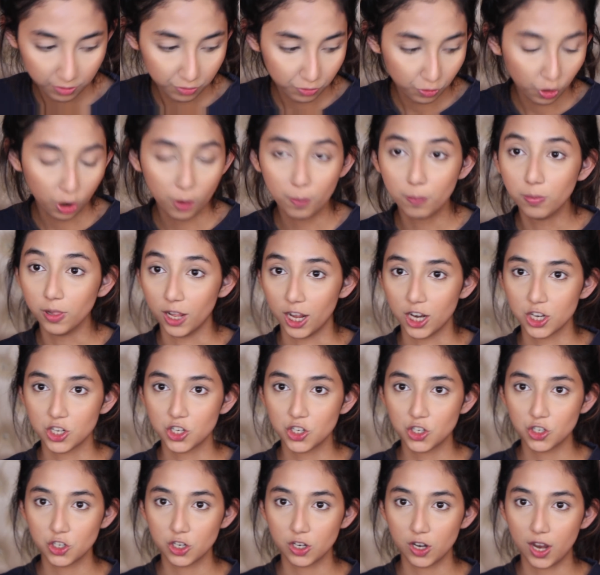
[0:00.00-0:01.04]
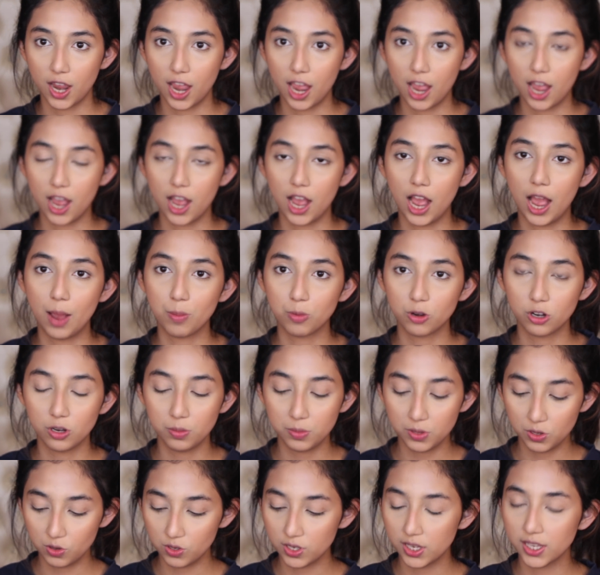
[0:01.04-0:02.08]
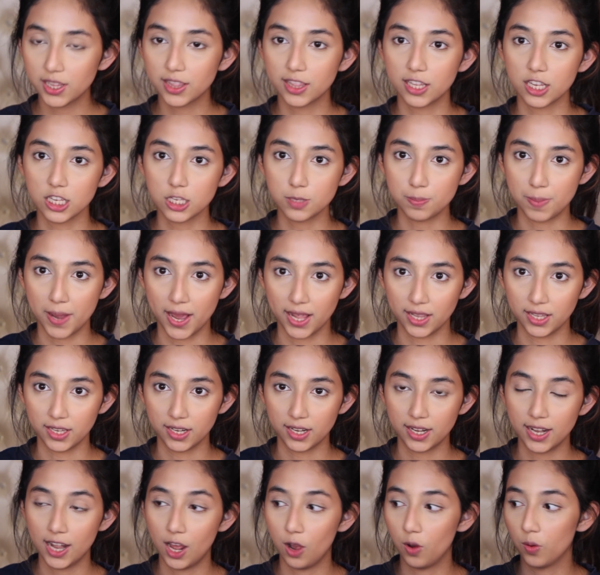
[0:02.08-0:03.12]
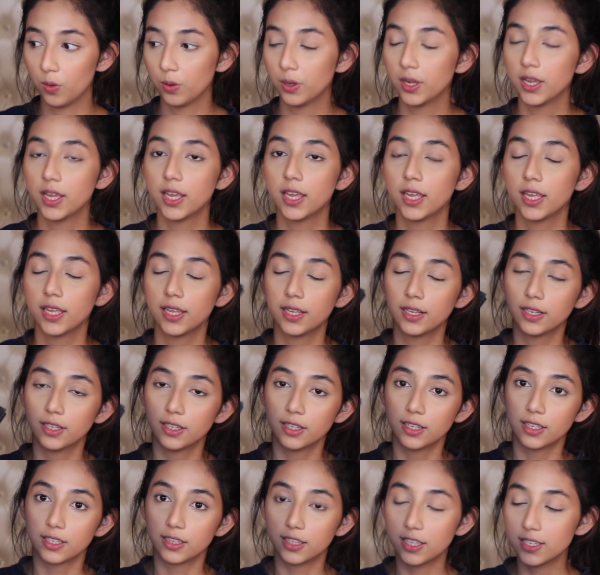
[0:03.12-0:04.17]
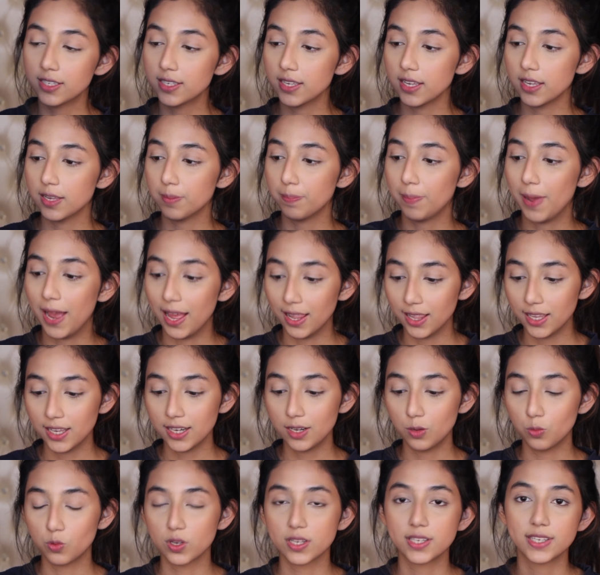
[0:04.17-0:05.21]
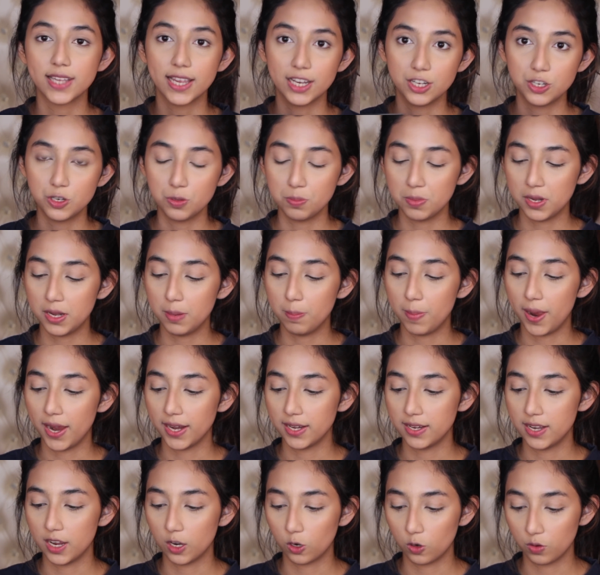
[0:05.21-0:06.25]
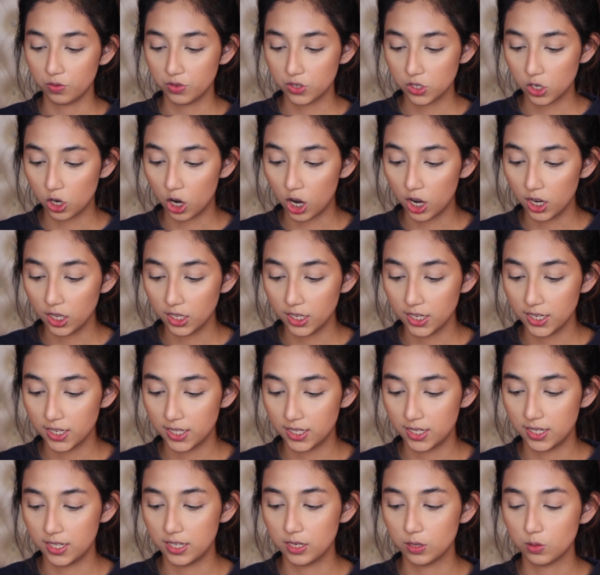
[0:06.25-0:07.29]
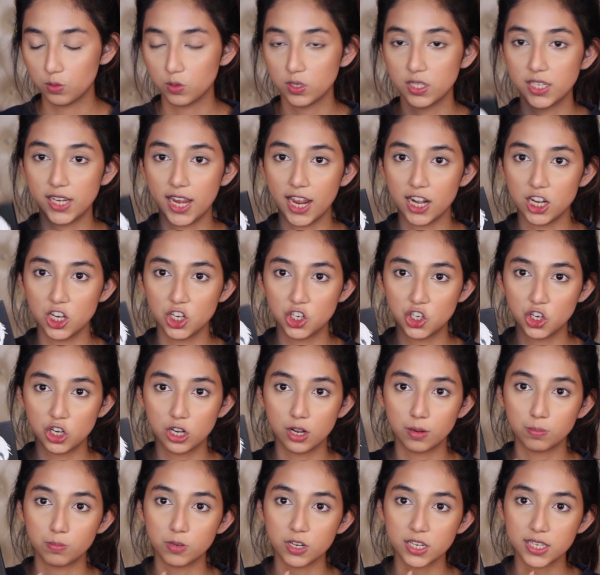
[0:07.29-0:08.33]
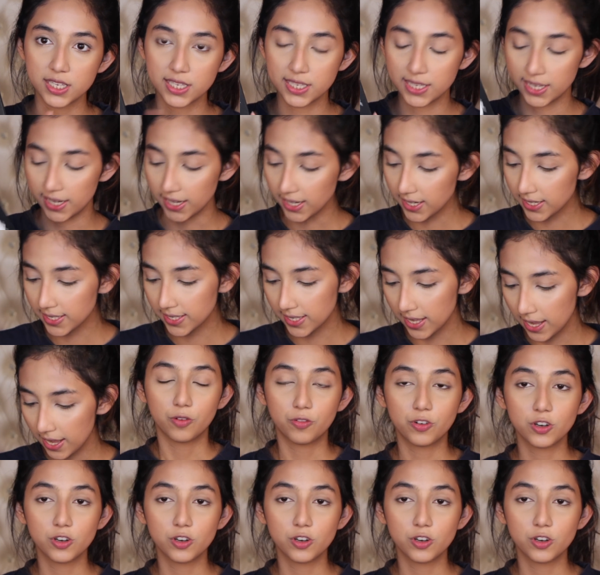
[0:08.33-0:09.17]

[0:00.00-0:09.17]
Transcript: for blush. I'm going to be using this palette. Now, this palette was sent to me by Deck of Scarlet. This was the edition number 6.